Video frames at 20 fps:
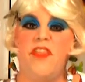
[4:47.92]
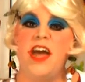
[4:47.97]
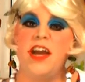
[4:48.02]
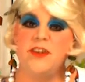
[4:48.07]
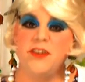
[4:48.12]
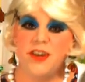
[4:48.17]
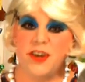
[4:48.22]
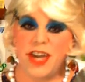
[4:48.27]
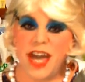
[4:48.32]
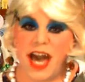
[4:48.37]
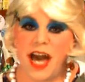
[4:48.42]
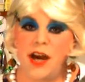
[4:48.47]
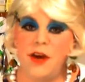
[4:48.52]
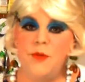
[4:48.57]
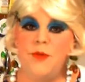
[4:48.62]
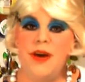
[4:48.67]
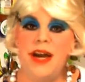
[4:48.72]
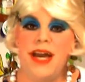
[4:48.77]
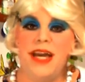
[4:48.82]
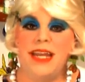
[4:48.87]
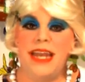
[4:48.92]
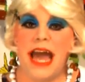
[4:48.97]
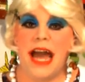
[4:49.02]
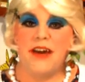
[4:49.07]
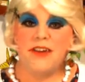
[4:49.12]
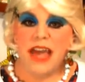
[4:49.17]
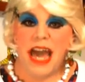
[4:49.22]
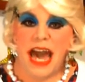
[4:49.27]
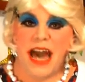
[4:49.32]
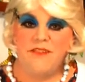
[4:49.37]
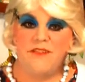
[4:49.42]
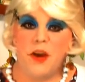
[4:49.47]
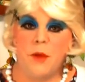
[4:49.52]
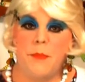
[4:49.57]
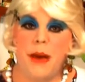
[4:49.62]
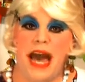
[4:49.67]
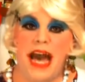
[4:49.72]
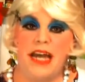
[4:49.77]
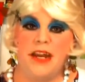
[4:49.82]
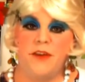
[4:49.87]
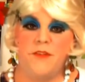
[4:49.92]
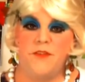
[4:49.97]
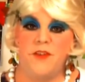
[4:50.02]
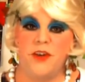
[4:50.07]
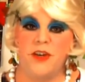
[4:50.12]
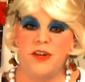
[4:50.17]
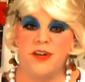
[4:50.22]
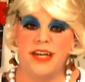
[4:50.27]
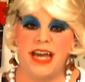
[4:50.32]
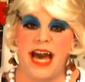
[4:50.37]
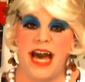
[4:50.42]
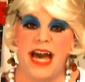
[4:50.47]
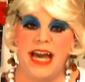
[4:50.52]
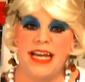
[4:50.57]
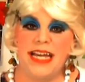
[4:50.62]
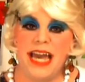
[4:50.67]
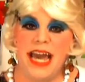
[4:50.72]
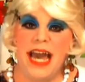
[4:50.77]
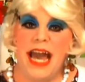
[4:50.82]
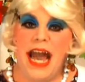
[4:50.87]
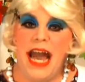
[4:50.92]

There you go. Now you have your batter for your cake.